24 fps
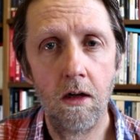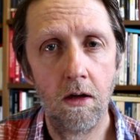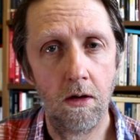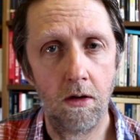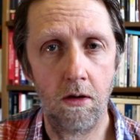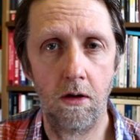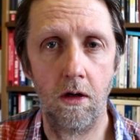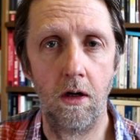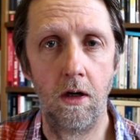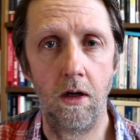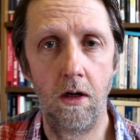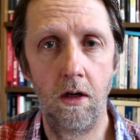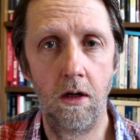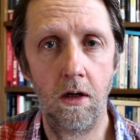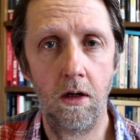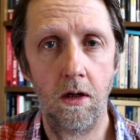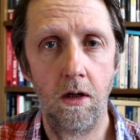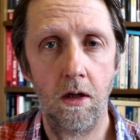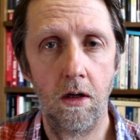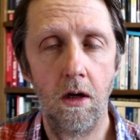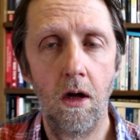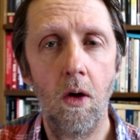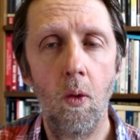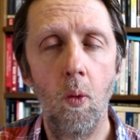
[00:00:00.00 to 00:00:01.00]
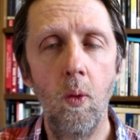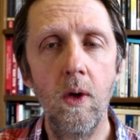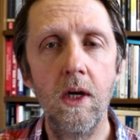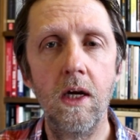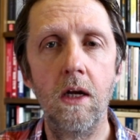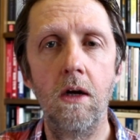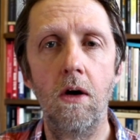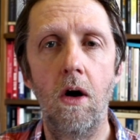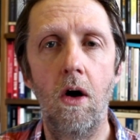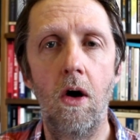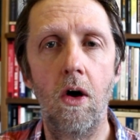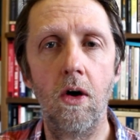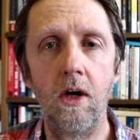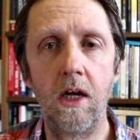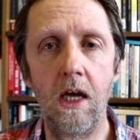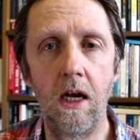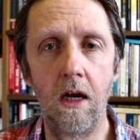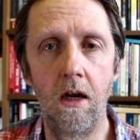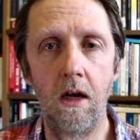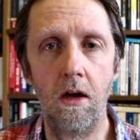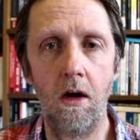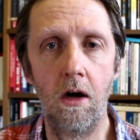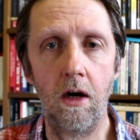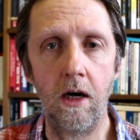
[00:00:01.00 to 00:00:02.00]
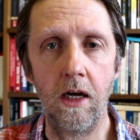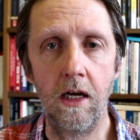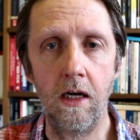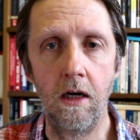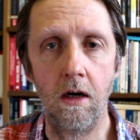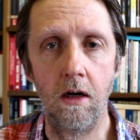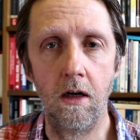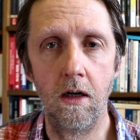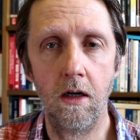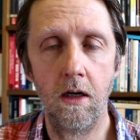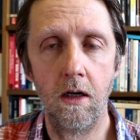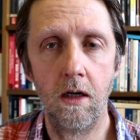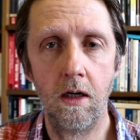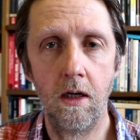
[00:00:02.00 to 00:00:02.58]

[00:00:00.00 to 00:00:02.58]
look, we can all get along here.